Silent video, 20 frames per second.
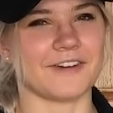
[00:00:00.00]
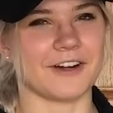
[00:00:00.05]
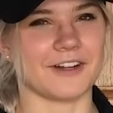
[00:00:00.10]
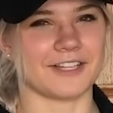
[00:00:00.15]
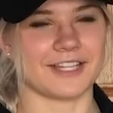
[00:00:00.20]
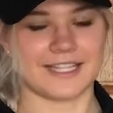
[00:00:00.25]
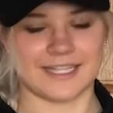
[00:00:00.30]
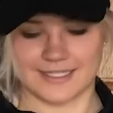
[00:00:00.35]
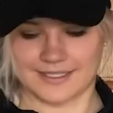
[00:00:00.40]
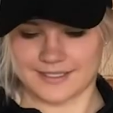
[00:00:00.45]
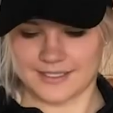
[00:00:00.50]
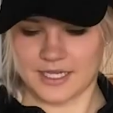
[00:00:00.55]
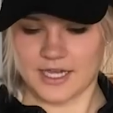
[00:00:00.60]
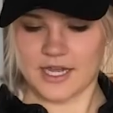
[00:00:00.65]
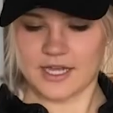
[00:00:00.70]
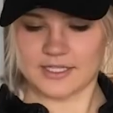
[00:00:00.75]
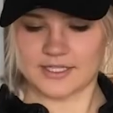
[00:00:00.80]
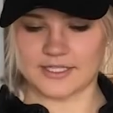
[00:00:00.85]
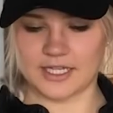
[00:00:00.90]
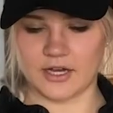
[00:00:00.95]
fall things.
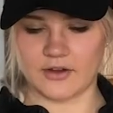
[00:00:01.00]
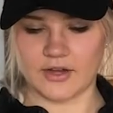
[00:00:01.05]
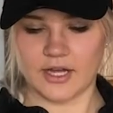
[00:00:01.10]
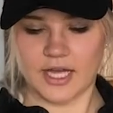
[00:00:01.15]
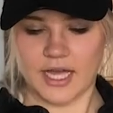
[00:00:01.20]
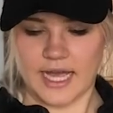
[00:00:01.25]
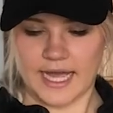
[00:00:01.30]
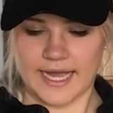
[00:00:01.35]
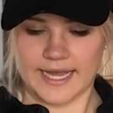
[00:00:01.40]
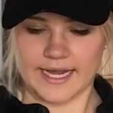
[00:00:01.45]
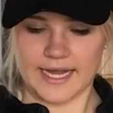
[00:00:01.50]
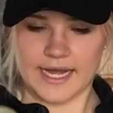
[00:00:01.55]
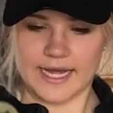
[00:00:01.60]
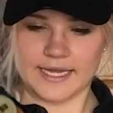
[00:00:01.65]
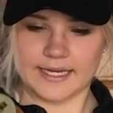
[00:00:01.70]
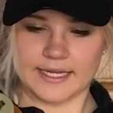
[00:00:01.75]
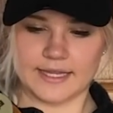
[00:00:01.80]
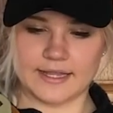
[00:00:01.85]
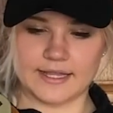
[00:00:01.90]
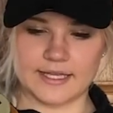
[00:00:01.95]
So I
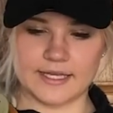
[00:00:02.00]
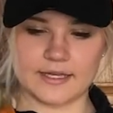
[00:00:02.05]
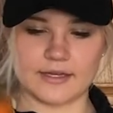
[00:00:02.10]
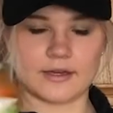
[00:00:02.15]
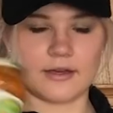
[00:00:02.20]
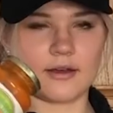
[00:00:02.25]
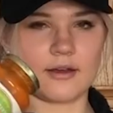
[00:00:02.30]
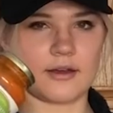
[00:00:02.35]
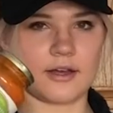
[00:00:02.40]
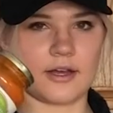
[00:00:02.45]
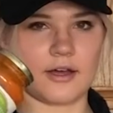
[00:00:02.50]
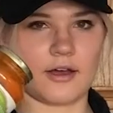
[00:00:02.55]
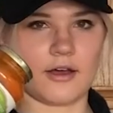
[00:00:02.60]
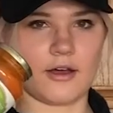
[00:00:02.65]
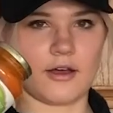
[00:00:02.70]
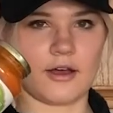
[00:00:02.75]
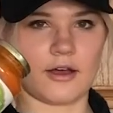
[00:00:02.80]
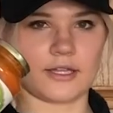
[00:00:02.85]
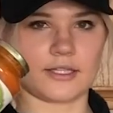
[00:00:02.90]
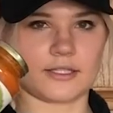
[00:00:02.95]
got the
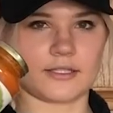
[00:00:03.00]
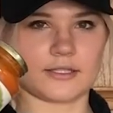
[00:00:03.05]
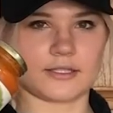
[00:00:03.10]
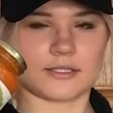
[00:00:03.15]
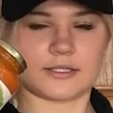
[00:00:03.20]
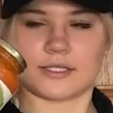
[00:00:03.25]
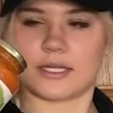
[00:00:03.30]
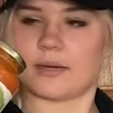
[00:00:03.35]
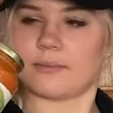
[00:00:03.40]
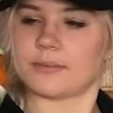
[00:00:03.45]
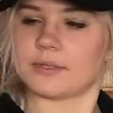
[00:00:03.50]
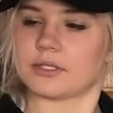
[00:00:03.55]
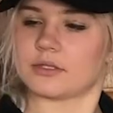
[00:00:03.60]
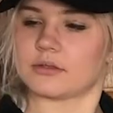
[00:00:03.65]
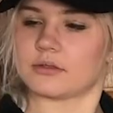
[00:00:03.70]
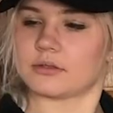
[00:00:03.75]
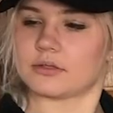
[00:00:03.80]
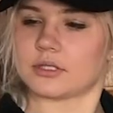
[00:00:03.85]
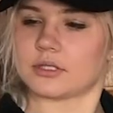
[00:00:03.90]
autumnal.